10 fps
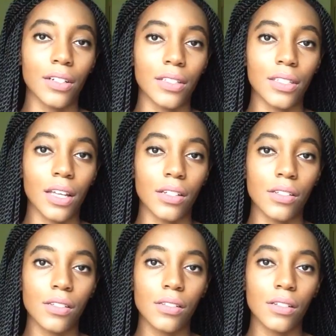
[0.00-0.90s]
It's
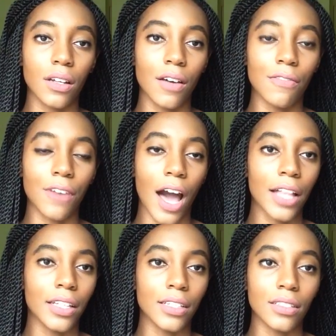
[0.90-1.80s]
such a
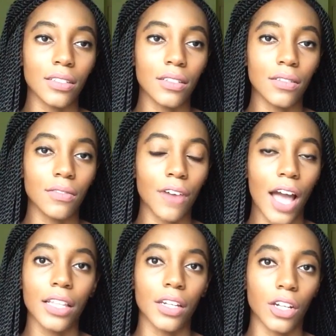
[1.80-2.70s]
violent
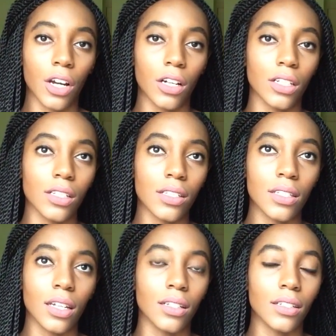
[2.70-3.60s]

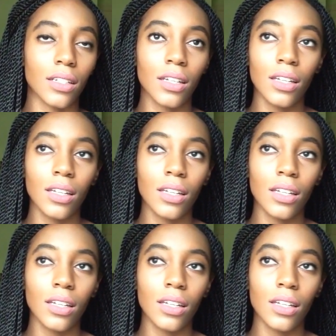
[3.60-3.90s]
occurrence, and